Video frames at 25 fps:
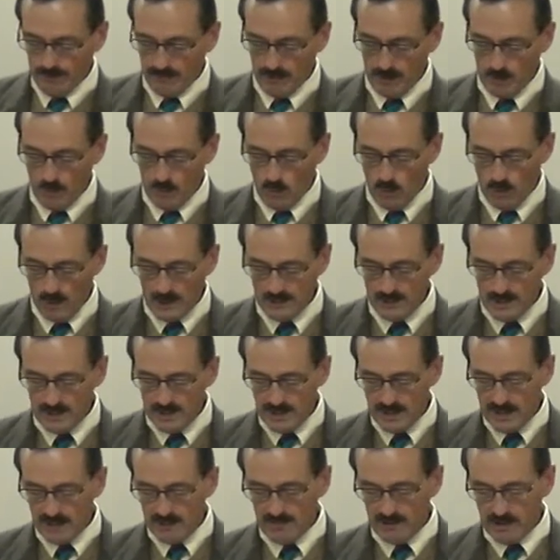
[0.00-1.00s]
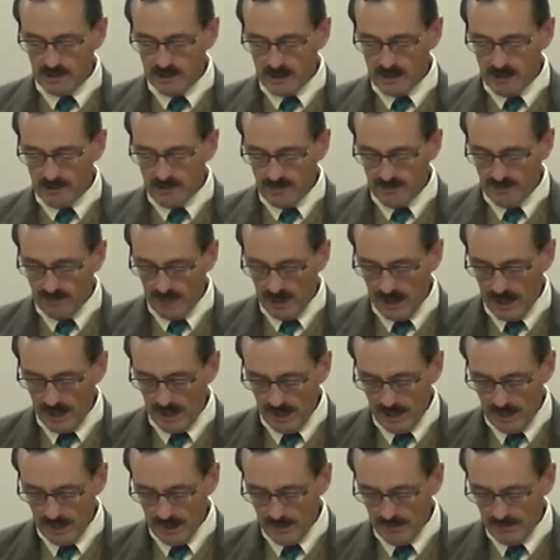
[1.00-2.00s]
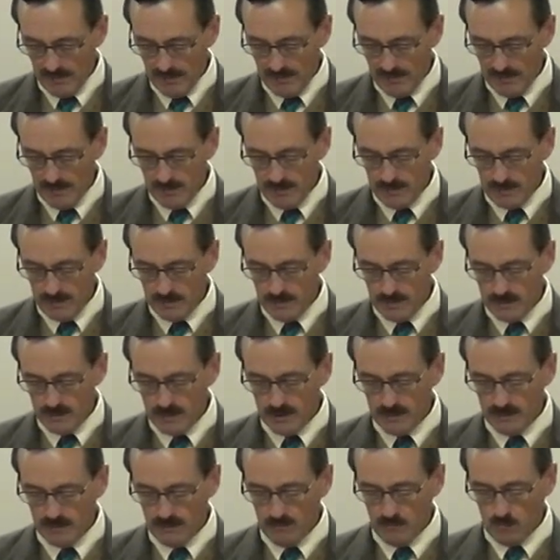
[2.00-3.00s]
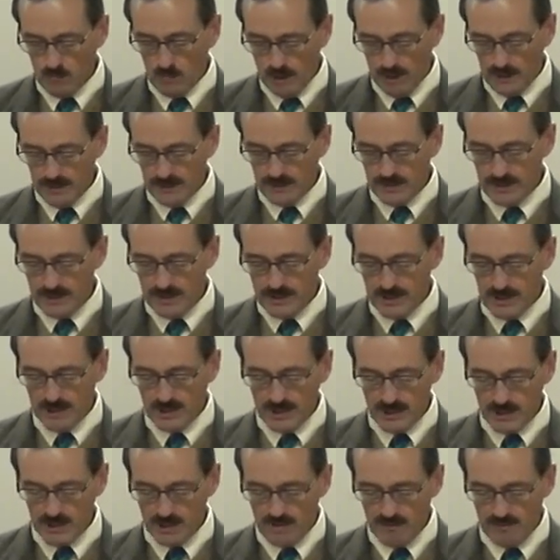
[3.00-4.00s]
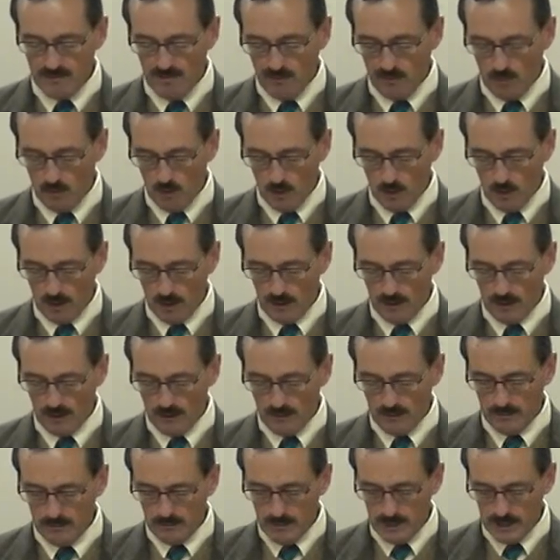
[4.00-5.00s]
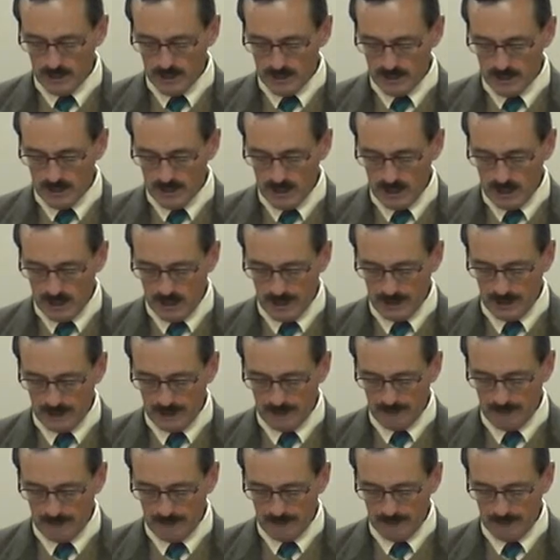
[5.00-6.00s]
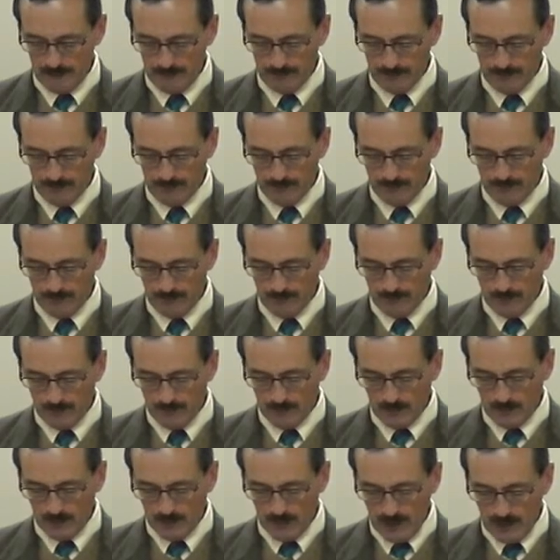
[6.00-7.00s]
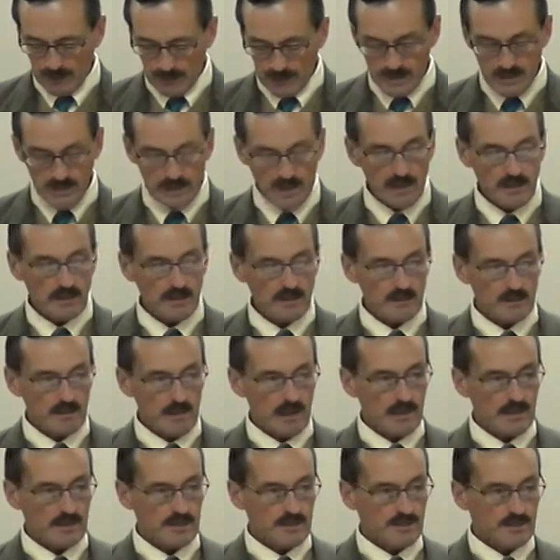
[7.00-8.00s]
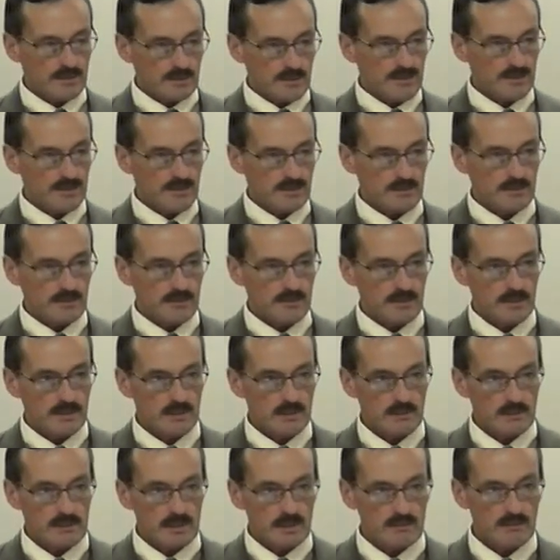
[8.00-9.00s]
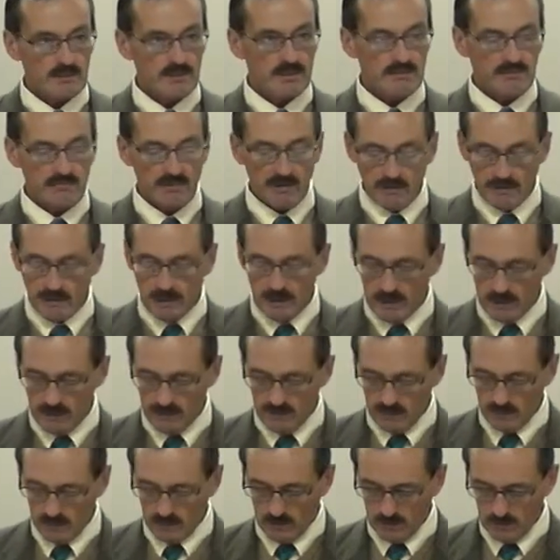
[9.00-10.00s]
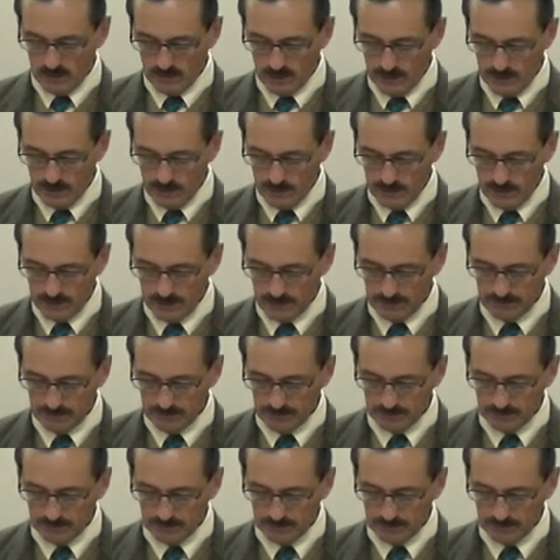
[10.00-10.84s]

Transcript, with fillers: from 175 to 164 BC and he terrorized the Jews. He was a very evil leader.